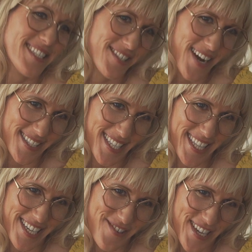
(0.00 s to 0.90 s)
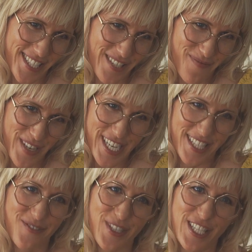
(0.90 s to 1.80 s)
that you're asking that question
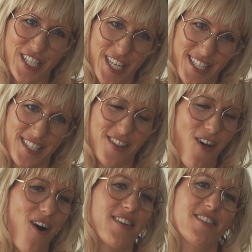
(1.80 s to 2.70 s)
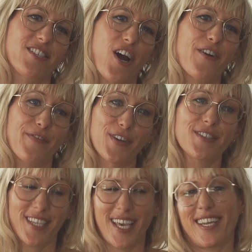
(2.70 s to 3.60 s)
because we just launched our
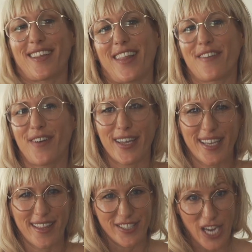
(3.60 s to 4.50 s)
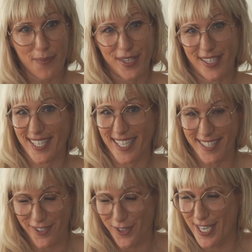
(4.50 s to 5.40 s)
first kit at Lifehoney, the Japanese
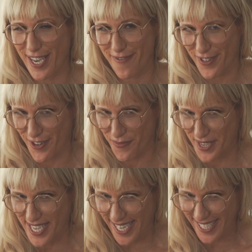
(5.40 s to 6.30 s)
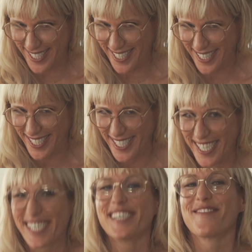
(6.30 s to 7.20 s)
Kintsugi kit for new beginnings.
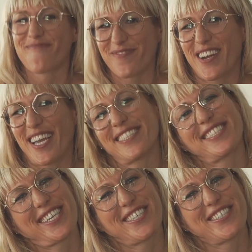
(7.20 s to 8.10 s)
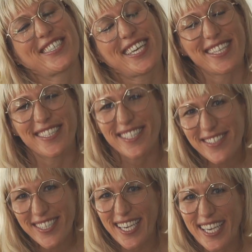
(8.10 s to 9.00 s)
Right, so
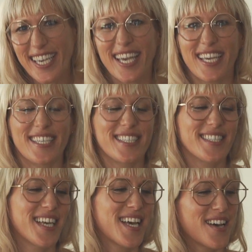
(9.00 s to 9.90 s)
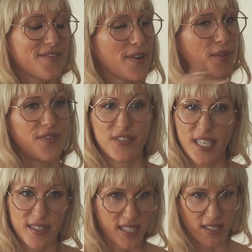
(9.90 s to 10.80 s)
Kintsugi is from the
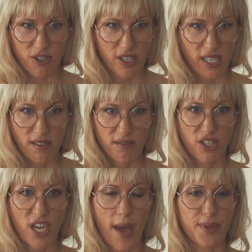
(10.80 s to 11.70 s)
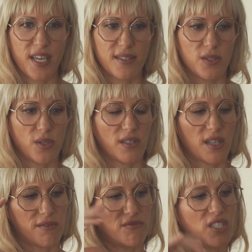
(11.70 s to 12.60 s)
15th century. The Japanese,
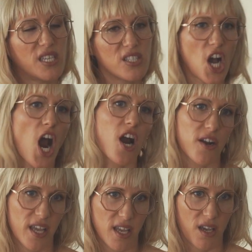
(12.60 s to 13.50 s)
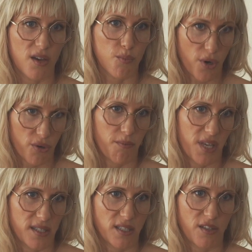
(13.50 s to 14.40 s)
instead of discarding broken
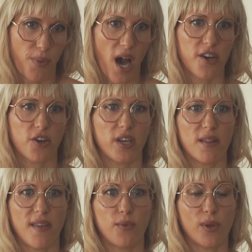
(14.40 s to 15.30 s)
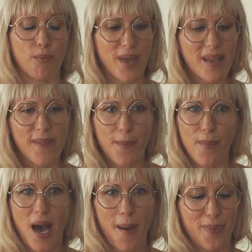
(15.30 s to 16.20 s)
pieces of pottery, they would pick
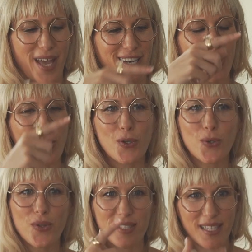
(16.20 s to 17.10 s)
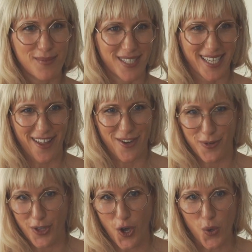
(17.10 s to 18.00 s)
them up and glue the seams together
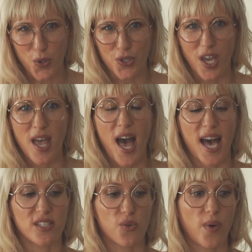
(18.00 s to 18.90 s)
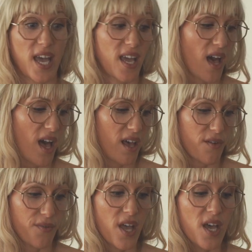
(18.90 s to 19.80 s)
with gold as a way
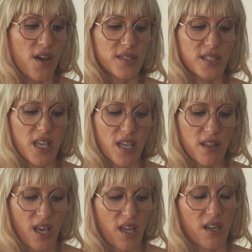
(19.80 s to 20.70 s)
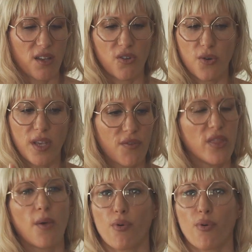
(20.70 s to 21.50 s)
of seeing that, even the